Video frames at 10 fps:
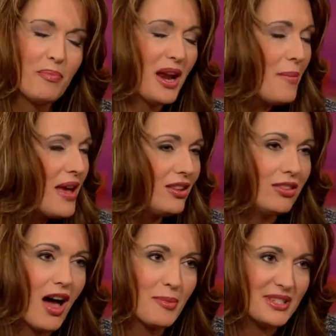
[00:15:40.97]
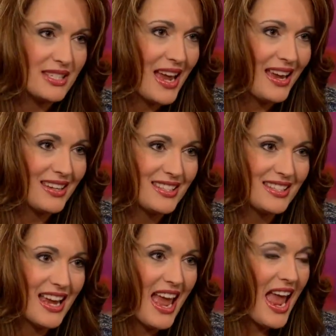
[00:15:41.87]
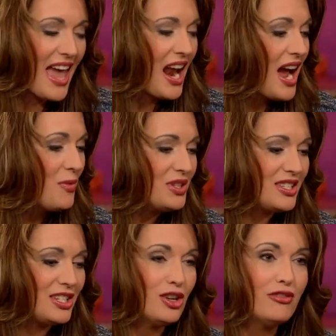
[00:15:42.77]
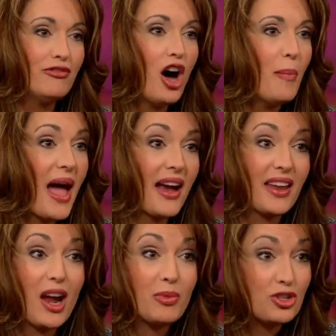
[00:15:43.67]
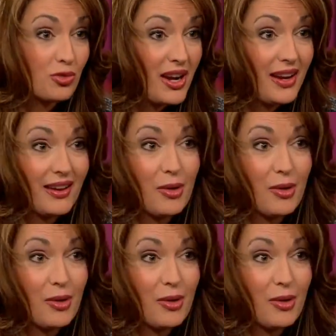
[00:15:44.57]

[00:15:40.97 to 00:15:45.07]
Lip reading: But I made a lot of mistakes. And I would still fall back and I would drink